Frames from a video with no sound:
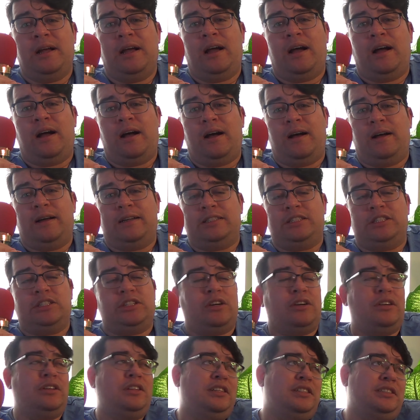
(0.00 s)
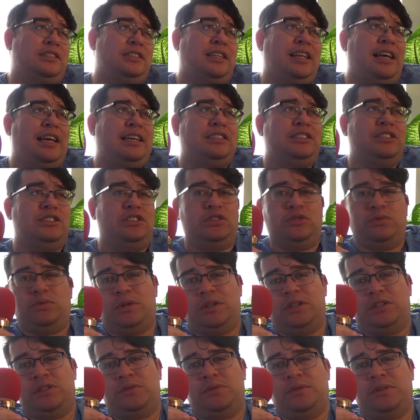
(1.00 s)
Uh, I started this last year in
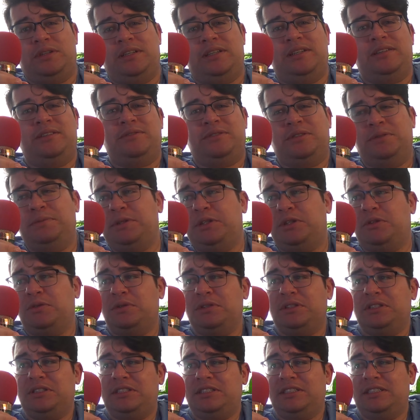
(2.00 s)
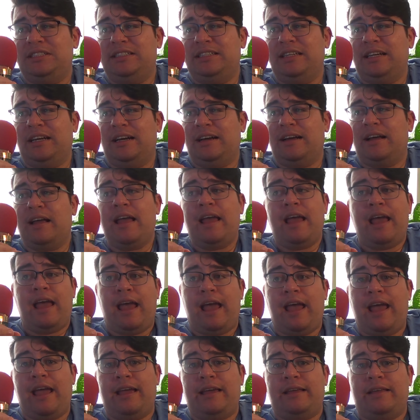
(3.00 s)
2020. It'll be cool to see, uh,
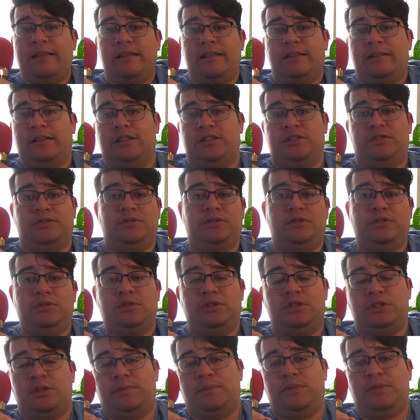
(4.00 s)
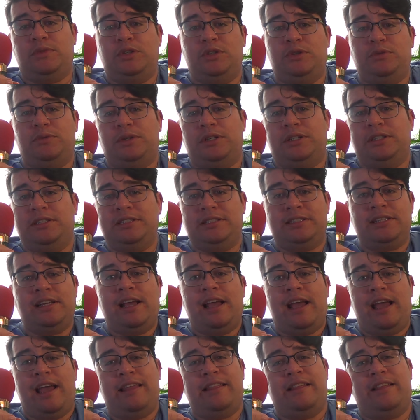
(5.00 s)
hey, let's do some new ones
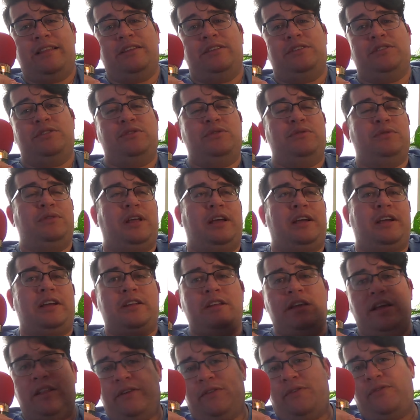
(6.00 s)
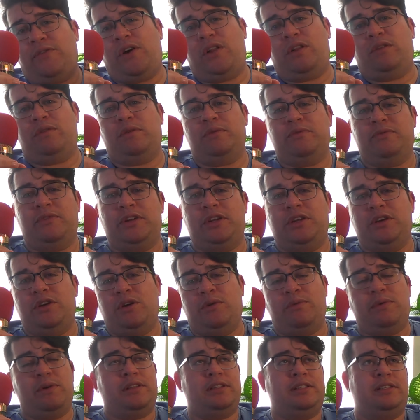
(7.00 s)
and then do like another follow up video
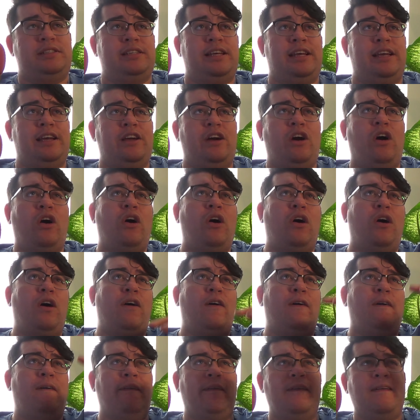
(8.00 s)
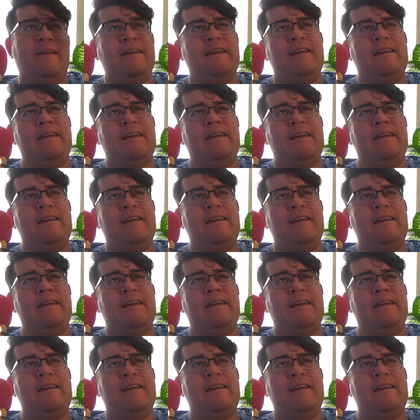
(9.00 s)
with, say, all